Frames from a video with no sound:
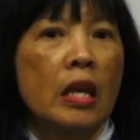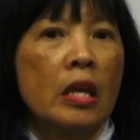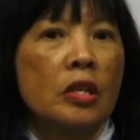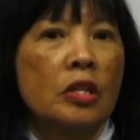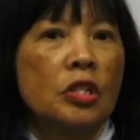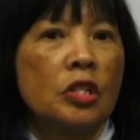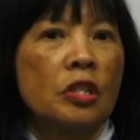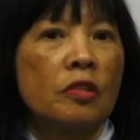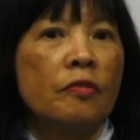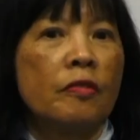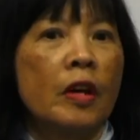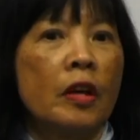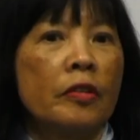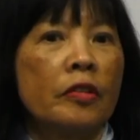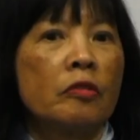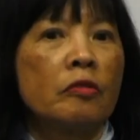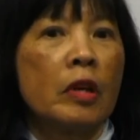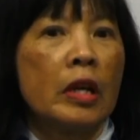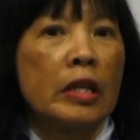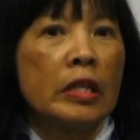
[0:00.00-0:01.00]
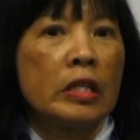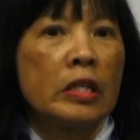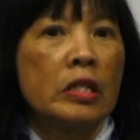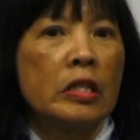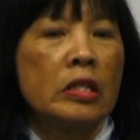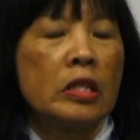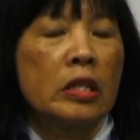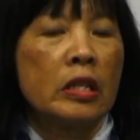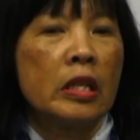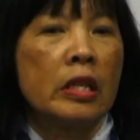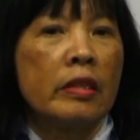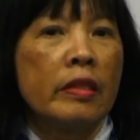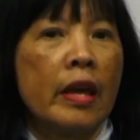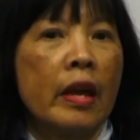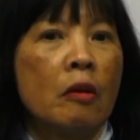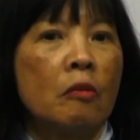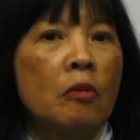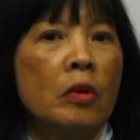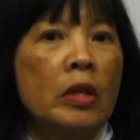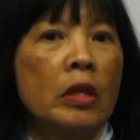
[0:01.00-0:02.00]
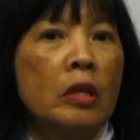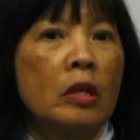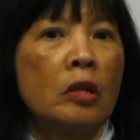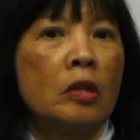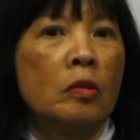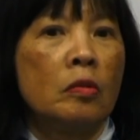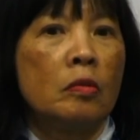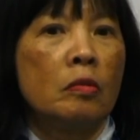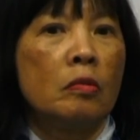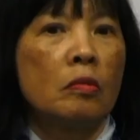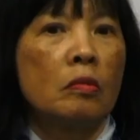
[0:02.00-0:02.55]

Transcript: She felt threatened in that we